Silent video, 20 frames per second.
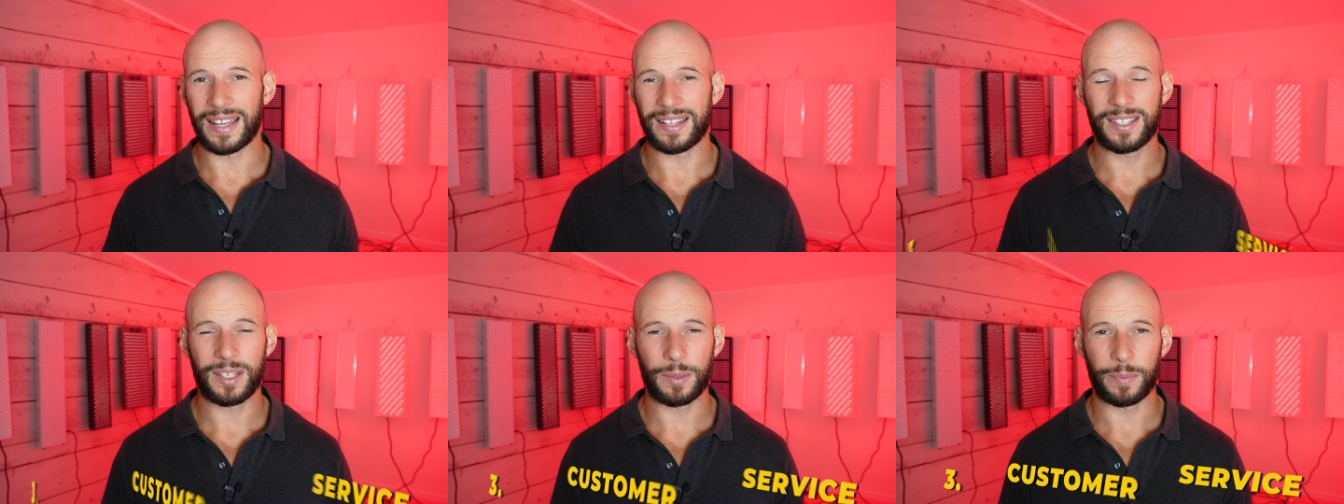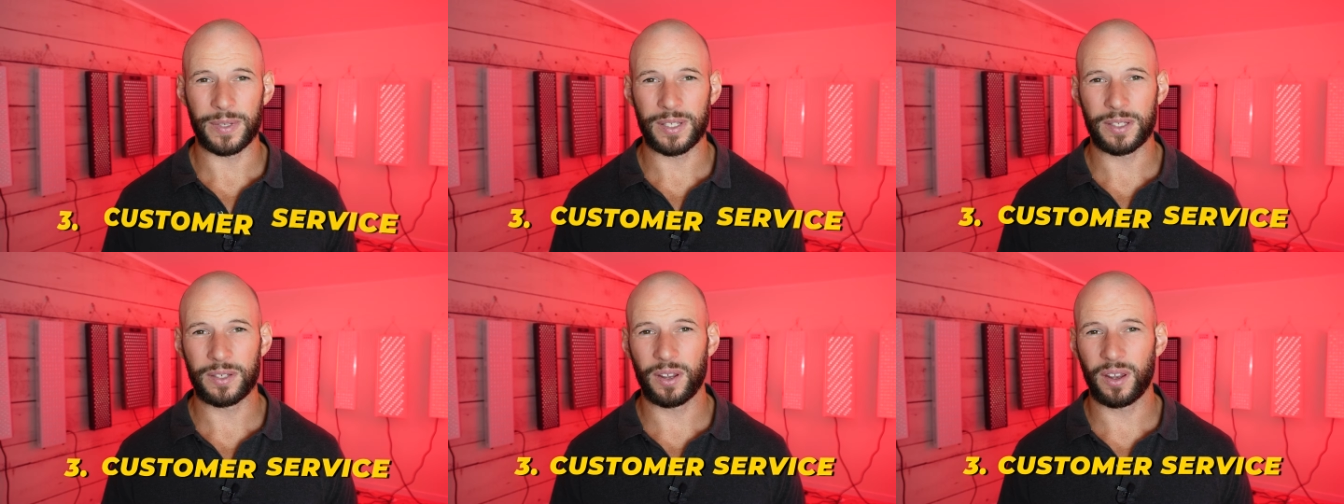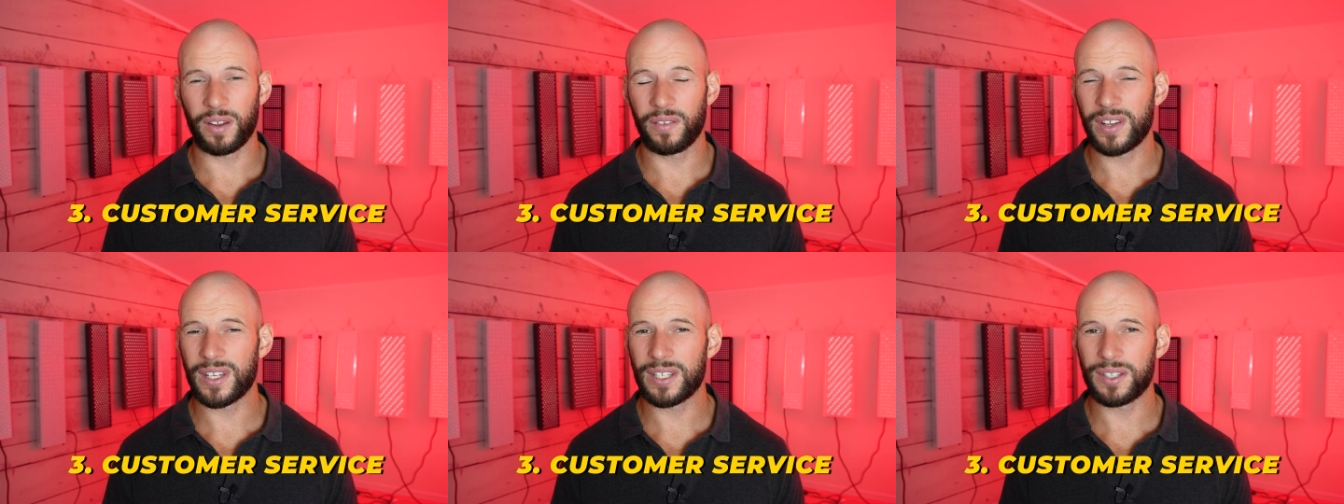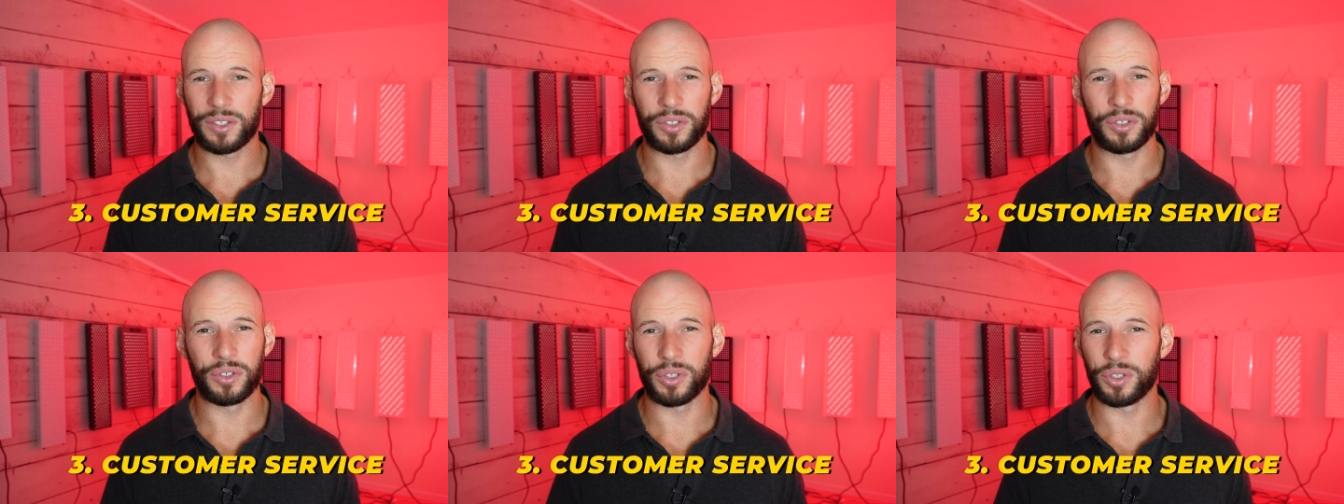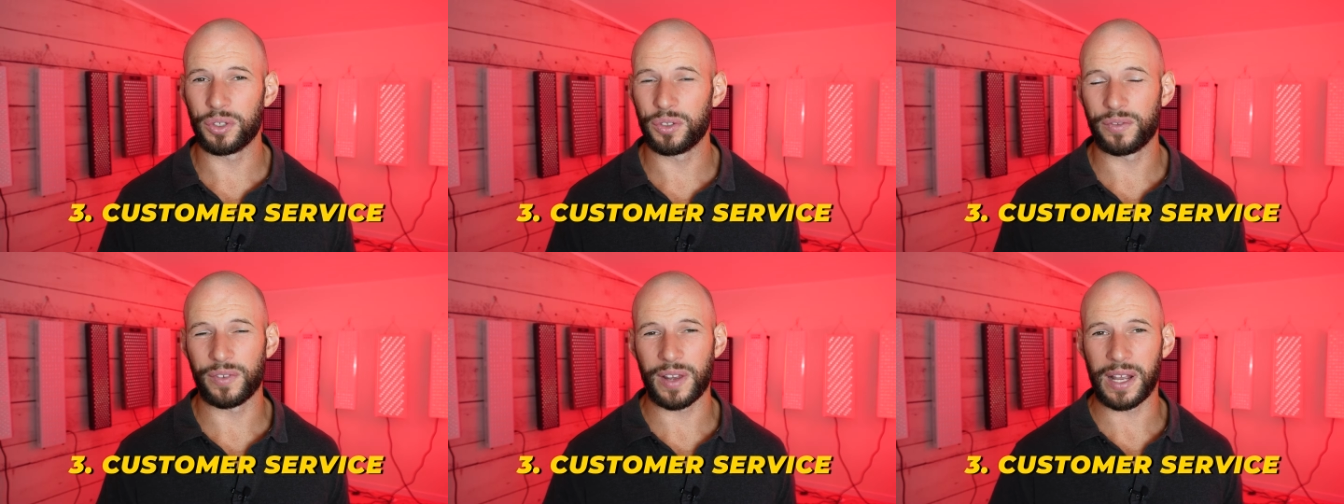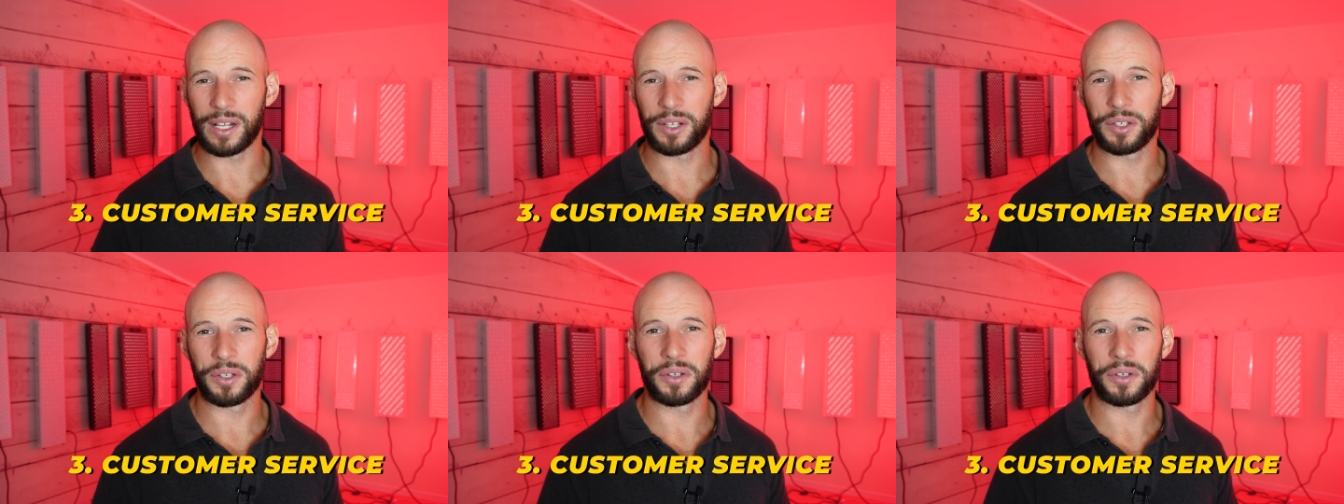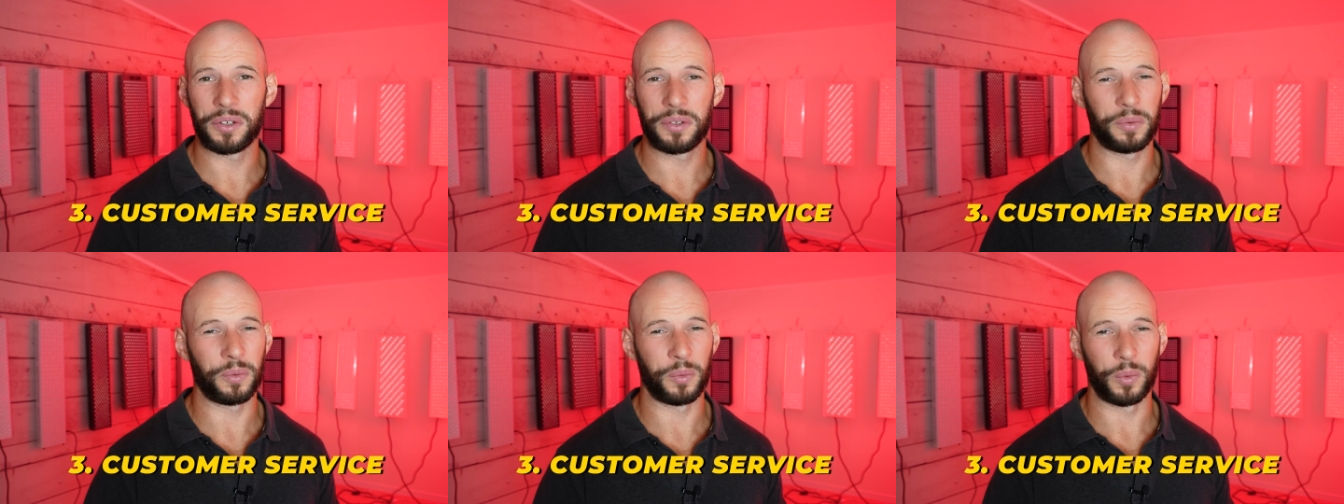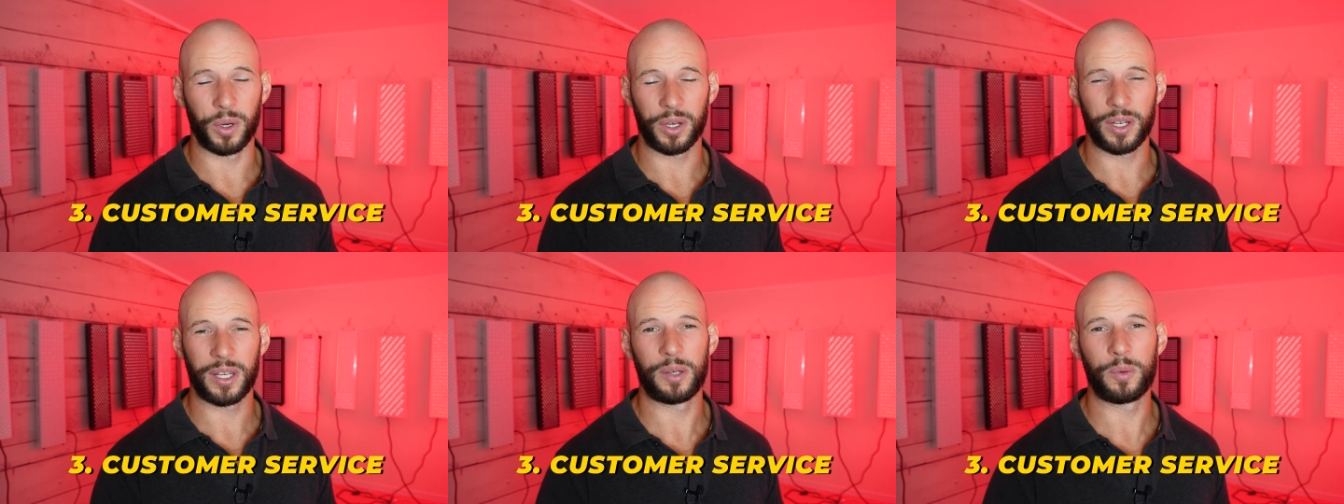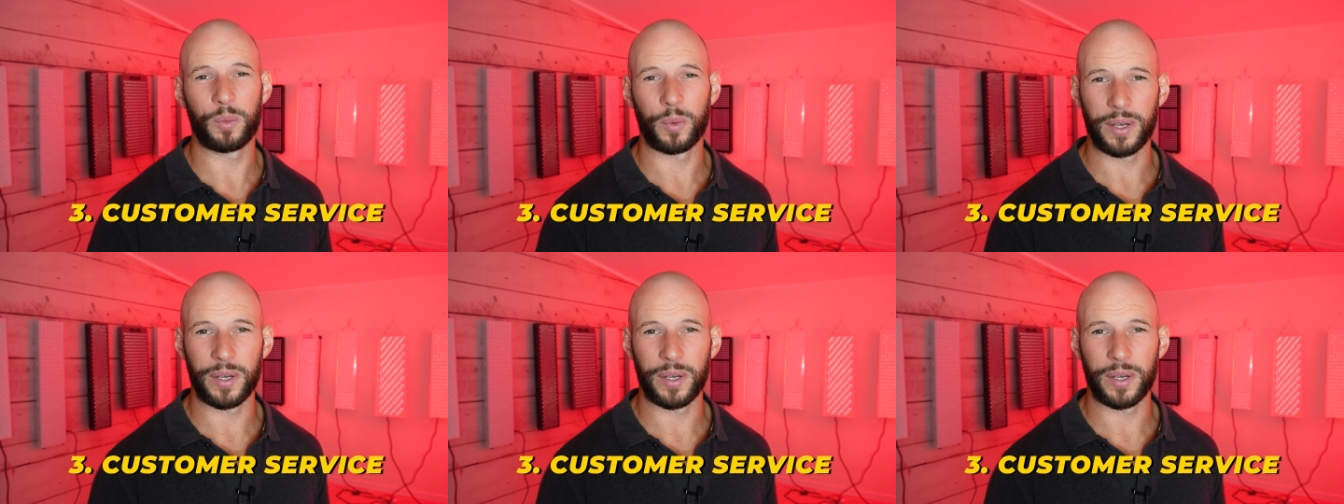Customer service, do you value working